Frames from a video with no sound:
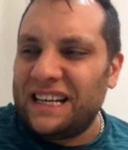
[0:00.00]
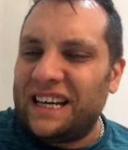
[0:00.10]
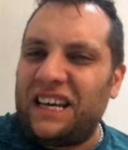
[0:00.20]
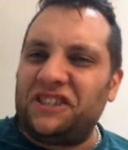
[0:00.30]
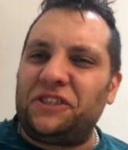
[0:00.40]

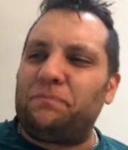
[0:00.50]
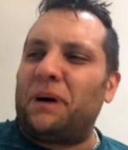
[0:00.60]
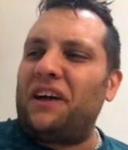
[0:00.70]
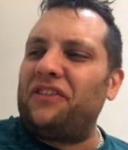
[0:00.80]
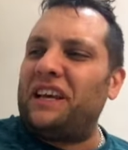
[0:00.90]
He
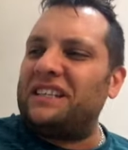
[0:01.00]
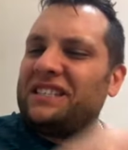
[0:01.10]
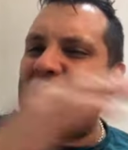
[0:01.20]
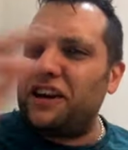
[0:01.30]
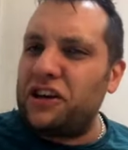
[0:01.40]
spun the
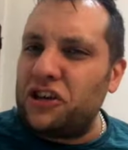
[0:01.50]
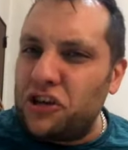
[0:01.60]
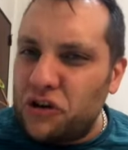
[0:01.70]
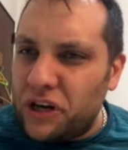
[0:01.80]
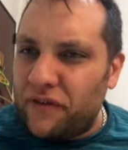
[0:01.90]
entire
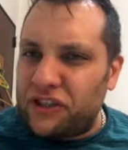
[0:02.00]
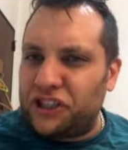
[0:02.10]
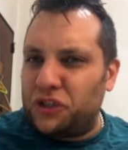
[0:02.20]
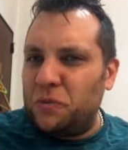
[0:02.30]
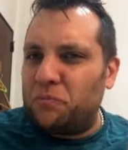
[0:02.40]
universe
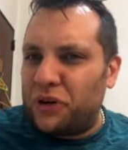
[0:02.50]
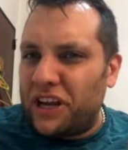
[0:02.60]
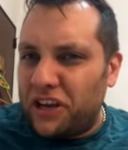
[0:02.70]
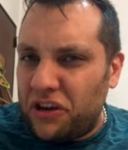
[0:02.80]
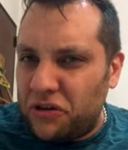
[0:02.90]
to
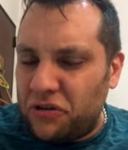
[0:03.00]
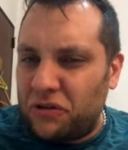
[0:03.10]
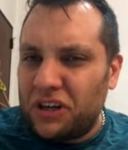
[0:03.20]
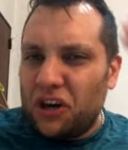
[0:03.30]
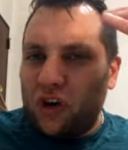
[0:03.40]
bring
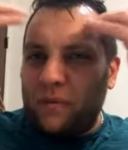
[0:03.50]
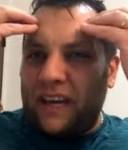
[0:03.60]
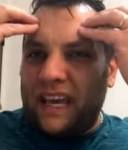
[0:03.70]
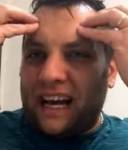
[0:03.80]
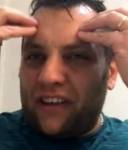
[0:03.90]
you, whom
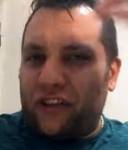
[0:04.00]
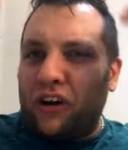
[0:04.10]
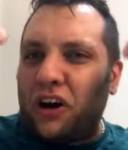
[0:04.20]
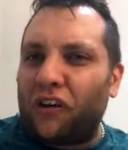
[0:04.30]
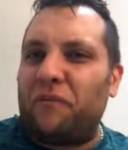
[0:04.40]
He had
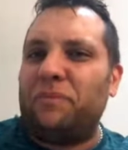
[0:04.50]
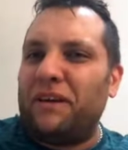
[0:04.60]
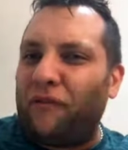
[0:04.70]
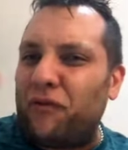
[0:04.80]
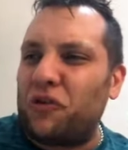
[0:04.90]
thought of
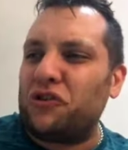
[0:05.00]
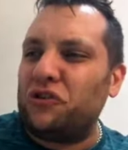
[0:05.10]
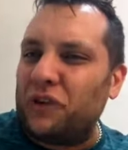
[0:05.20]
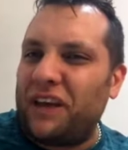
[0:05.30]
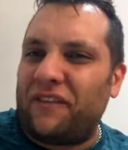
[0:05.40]
before
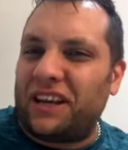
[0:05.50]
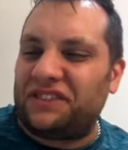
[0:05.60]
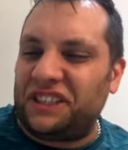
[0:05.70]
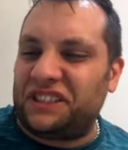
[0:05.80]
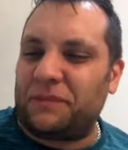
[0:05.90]
you even
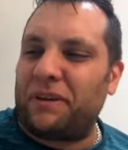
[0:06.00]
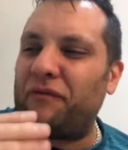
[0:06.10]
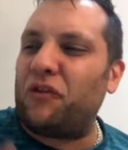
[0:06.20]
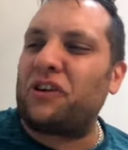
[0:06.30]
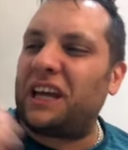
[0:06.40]
existed,
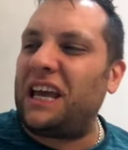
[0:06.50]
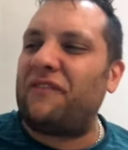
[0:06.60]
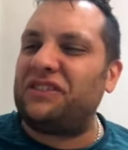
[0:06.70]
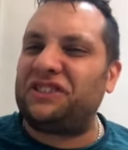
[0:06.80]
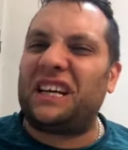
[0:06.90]
before He
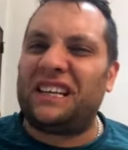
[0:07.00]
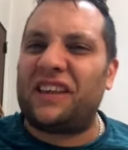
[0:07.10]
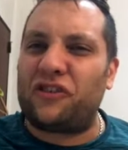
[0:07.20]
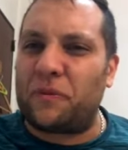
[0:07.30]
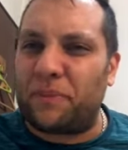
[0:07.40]
even said,
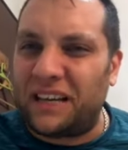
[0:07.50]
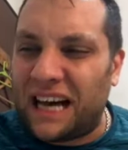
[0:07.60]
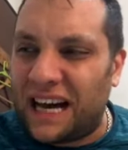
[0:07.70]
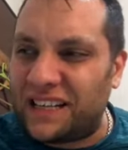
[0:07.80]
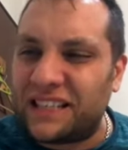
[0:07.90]
"Let there be
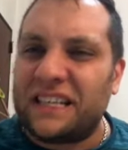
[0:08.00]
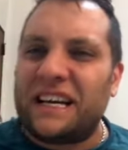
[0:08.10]
light."